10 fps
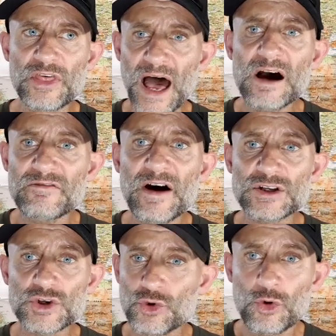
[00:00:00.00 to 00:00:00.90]
event
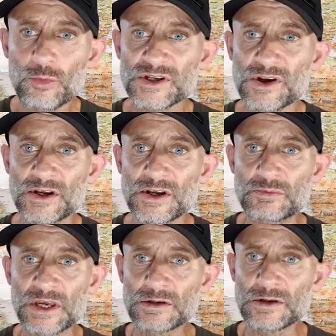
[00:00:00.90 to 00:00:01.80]
traumatized
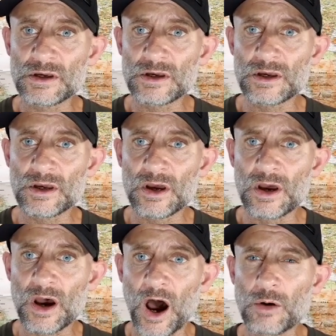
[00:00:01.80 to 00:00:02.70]
me.
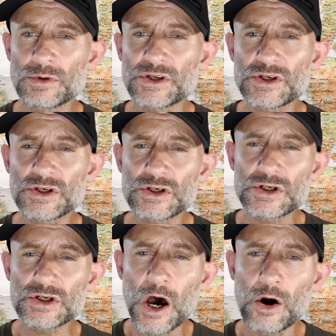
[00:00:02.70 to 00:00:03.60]
I was
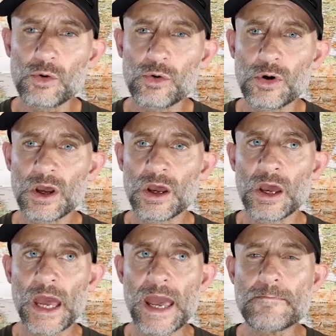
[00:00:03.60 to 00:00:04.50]
so
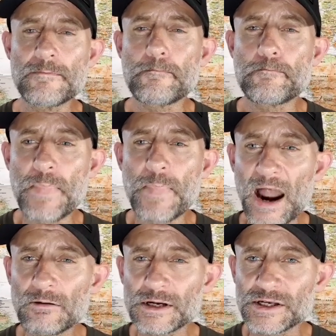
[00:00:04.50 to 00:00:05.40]

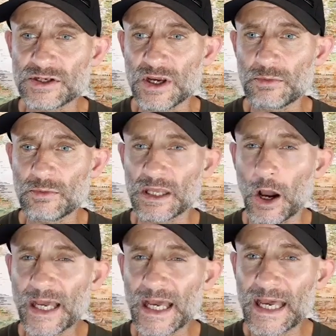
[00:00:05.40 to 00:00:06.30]
embarrassed, Jimmy. I
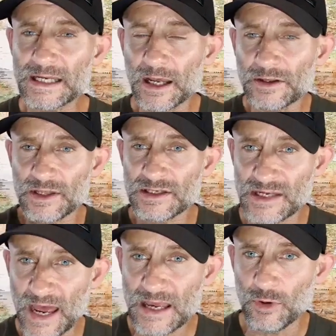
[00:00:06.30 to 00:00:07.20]
hid under the
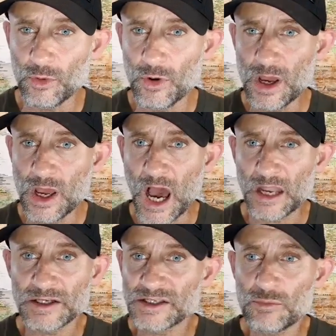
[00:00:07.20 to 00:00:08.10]
table and
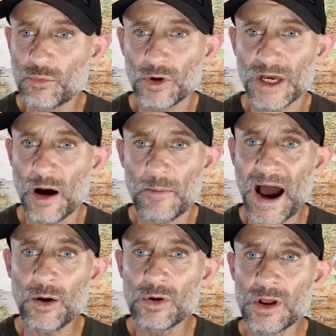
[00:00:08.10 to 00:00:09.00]
I didn't want to come
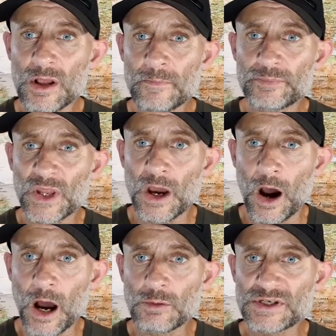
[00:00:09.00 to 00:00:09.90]
out.
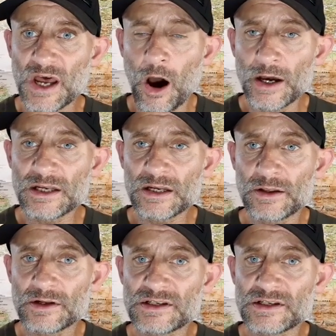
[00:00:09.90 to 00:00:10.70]
I was hiding under the